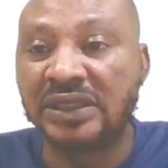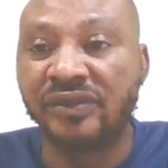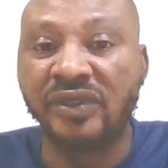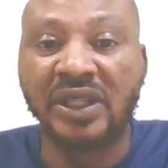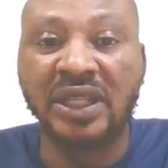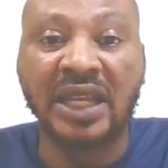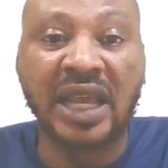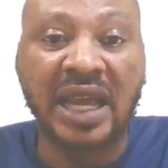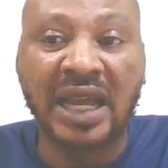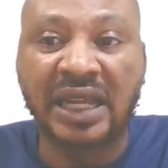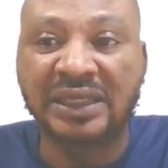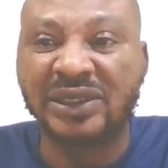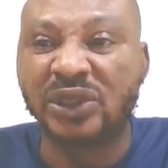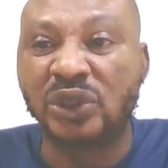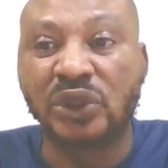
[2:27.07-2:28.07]

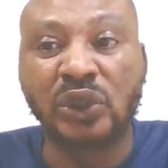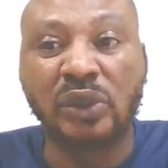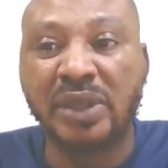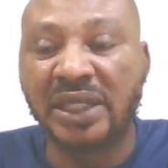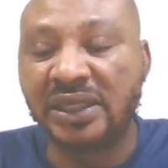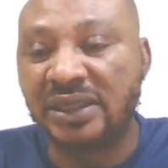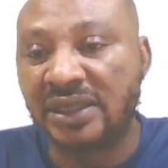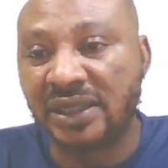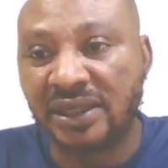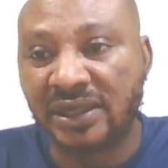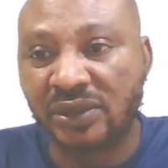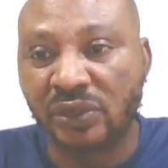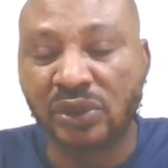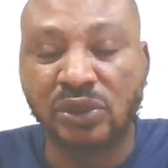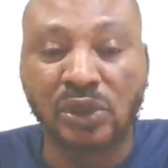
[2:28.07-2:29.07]
VLANs, so many
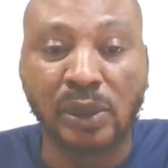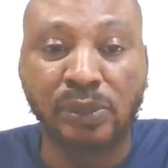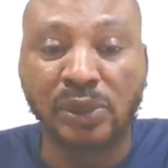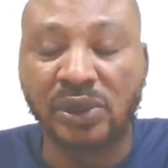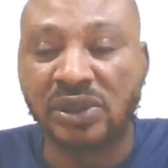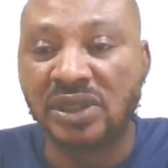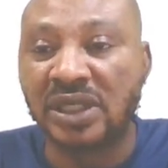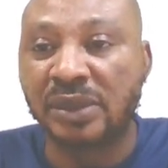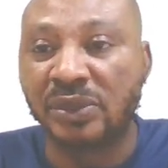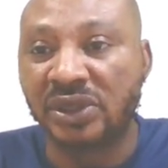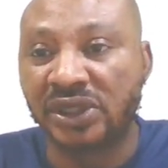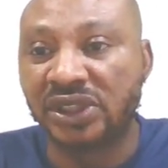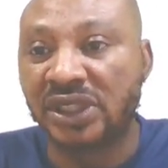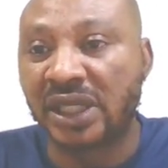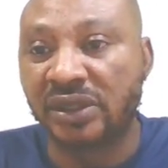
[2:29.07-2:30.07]
things. We're going to upload them on
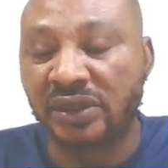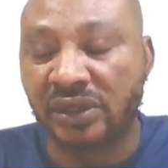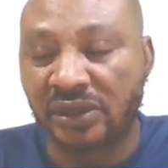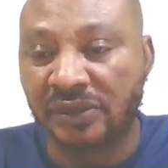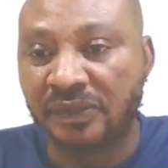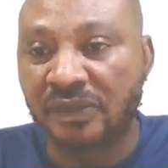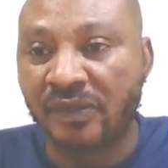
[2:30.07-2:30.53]
this channel.